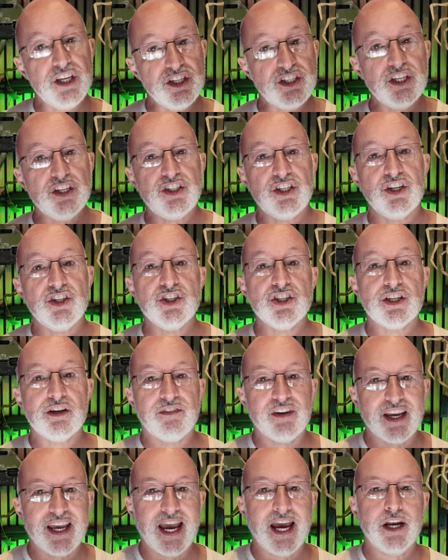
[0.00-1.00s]
these decisions have
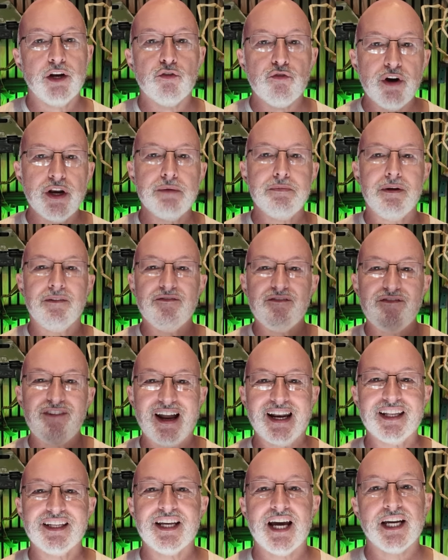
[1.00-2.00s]
again already been
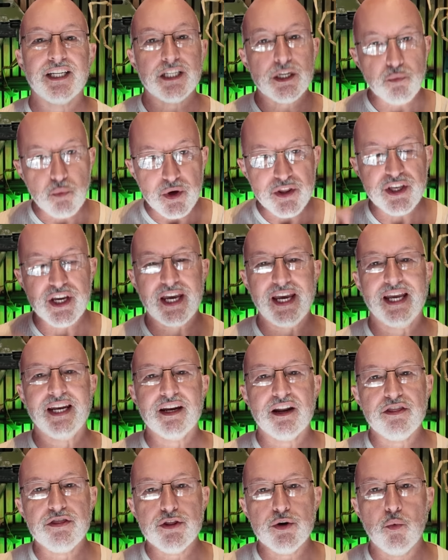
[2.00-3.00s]
validated
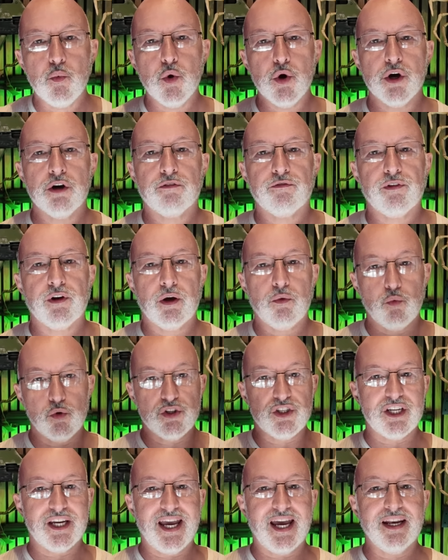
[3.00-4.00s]
within the workflow.
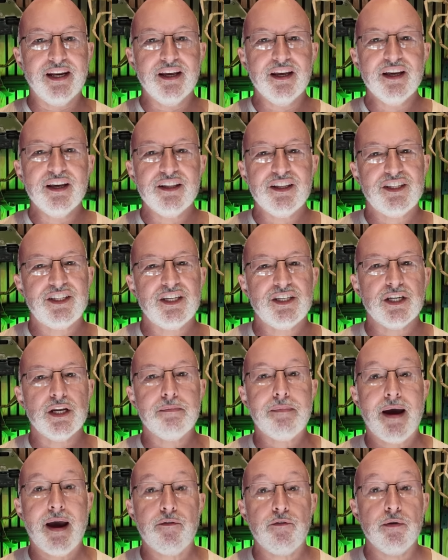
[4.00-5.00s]
Once again, this isn't
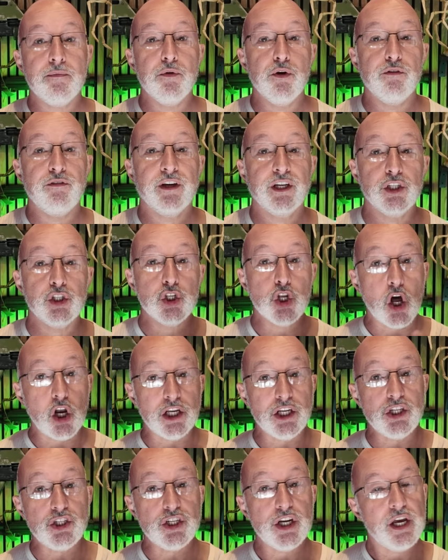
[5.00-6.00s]
about removing
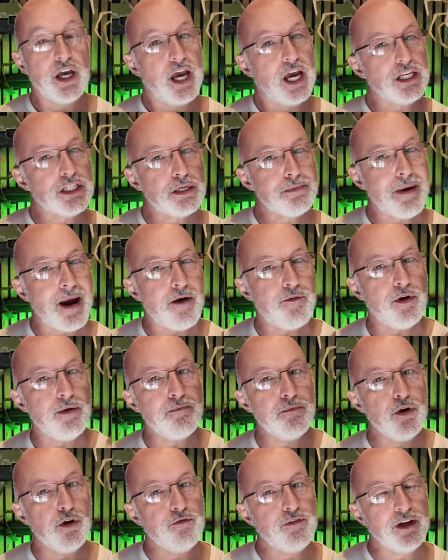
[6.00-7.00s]
knowledge, it's about
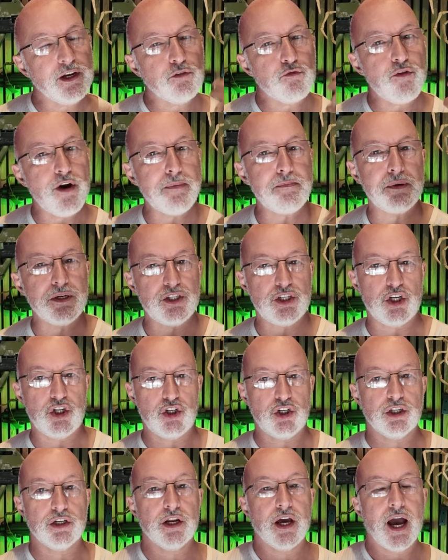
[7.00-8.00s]
removing
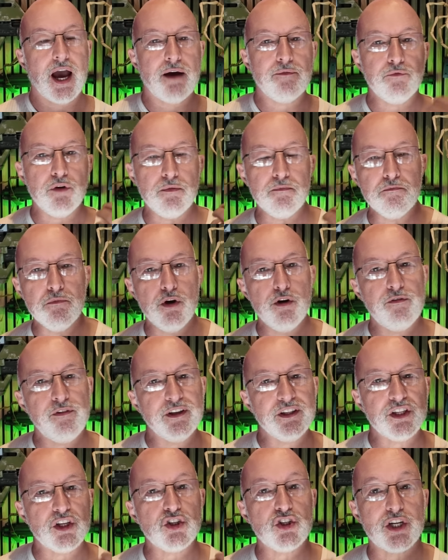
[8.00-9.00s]
repetition and
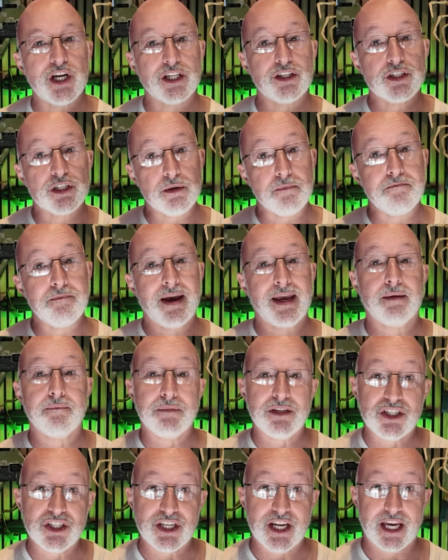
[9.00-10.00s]
removing the chance to make
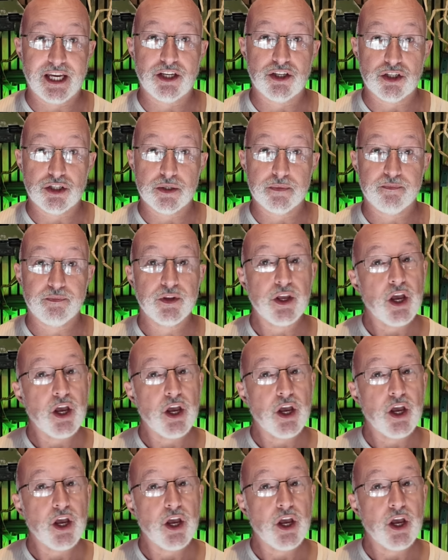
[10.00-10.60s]
mistakes.